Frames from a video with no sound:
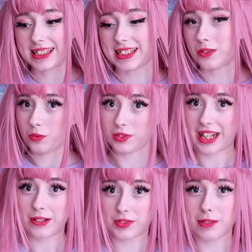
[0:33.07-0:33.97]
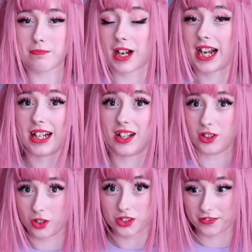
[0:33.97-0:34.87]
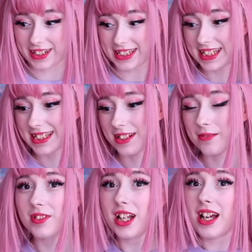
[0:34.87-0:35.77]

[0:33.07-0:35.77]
as it's all now done by a lottery system.